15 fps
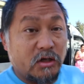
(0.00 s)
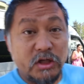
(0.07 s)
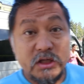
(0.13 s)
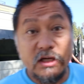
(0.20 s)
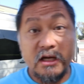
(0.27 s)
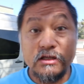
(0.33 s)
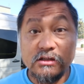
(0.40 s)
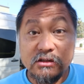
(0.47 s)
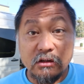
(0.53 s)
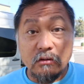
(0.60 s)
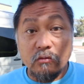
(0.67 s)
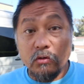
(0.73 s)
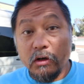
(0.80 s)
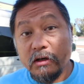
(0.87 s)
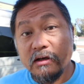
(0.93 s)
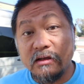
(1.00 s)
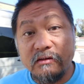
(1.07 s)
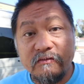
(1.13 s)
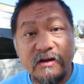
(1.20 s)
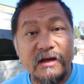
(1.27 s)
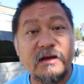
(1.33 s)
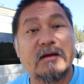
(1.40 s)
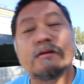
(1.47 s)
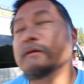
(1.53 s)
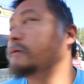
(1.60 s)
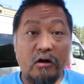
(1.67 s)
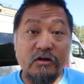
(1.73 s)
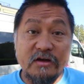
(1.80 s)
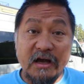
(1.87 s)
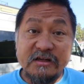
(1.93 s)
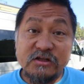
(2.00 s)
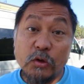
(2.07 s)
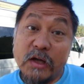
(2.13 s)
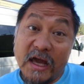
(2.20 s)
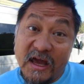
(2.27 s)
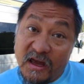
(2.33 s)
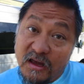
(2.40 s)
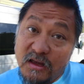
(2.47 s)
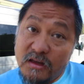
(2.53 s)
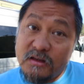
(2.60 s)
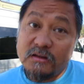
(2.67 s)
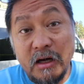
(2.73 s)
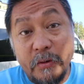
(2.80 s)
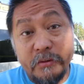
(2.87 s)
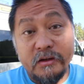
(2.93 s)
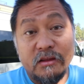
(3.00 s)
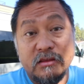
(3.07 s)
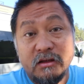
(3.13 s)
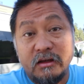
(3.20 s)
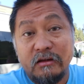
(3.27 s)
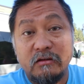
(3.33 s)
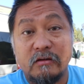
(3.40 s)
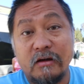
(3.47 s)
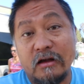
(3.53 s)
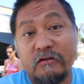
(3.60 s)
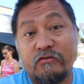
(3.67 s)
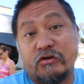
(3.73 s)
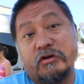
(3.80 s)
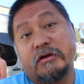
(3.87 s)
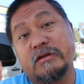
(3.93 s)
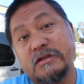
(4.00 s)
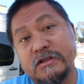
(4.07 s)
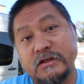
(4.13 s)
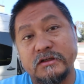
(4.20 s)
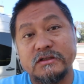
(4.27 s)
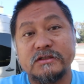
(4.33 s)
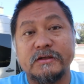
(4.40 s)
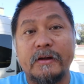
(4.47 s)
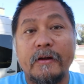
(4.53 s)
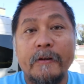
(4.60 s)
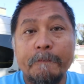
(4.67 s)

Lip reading: Are you guys still working on the van? Are you guys okay? I want to thank you guys for all your concerns.